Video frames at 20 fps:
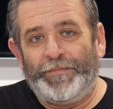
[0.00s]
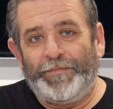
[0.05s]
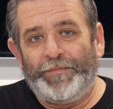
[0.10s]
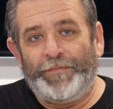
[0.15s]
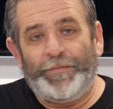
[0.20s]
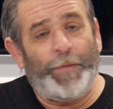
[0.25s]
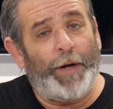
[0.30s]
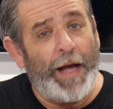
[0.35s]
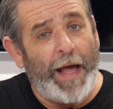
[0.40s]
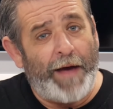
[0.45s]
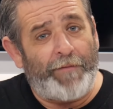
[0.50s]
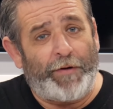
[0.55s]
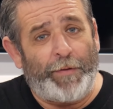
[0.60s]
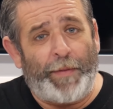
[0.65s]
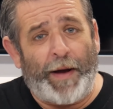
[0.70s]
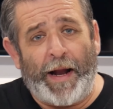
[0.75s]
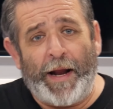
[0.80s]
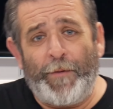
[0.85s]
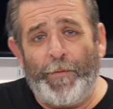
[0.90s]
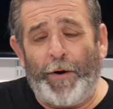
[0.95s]
Well, hey
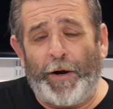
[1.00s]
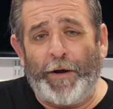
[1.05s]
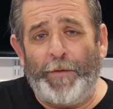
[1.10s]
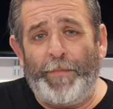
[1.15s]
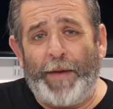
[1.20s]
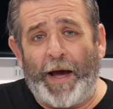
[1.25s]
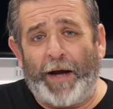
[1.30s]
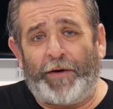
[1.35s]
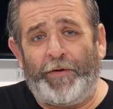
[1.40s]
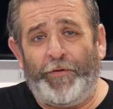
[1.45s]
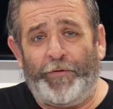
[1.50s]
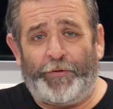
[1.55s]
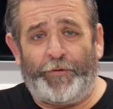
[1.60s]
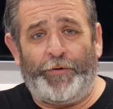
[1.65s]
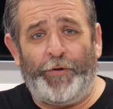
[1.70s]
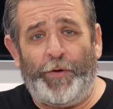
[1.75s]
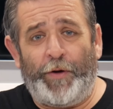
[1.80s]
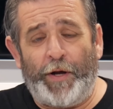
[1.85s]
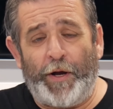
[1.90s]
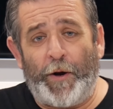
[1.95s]
everybody, welcome back to the
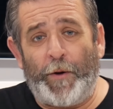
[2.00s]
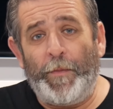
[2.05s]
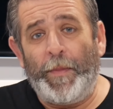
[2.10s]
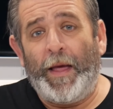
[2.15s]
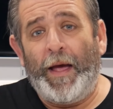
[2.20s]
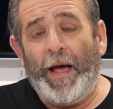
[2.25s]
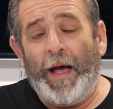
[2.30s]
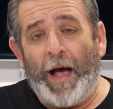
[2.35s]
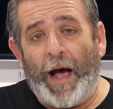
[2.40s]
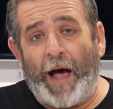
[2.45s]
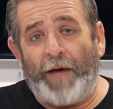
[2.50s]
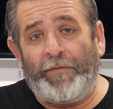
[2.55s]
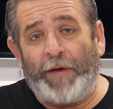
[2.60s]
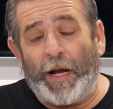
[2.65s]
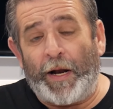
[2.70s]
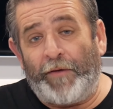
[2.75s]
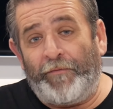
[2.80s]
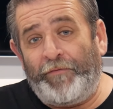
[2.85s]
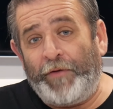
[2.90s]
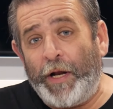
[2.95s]
studio. I've got
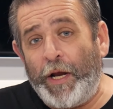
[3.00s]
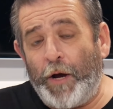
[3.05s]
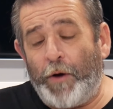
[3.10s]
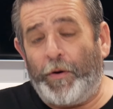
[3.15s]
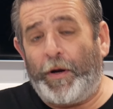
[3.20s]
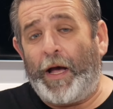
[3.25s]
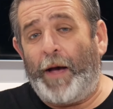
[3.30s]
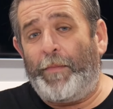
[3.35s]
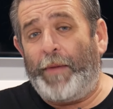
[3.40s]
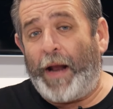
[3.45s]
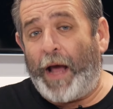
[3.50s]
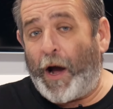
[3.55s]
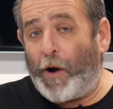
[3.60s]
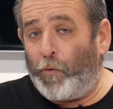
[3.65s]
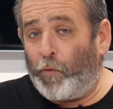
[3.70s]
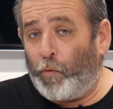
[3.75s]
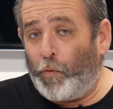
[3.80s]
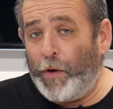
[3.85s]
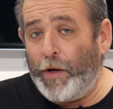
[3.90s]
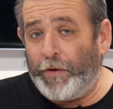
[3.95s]
a video coming out
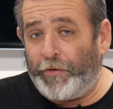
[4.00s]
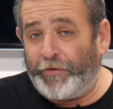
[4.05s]
real